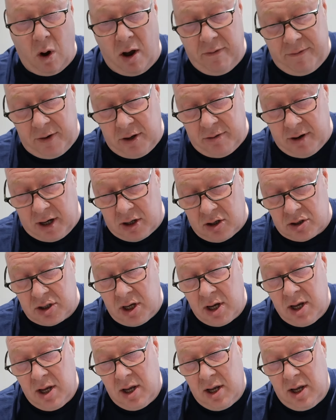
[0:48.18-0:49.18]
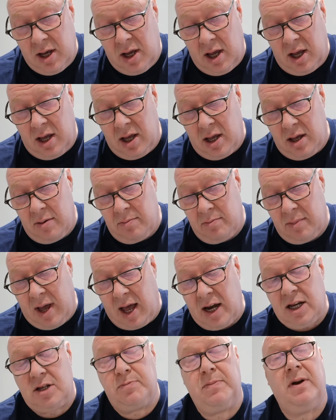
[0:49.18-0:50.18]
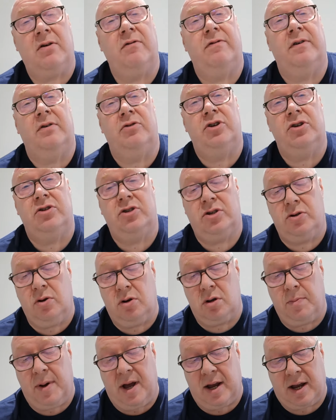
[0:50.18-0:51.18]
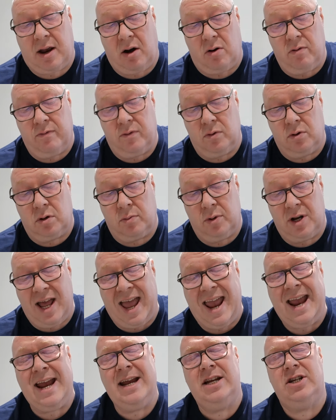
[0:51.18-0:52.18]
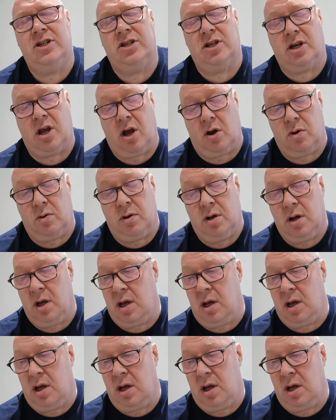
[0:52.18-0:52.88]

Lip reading: quite funny, really, because Alex Belfield used to talk about Carol Vorderman ages ago.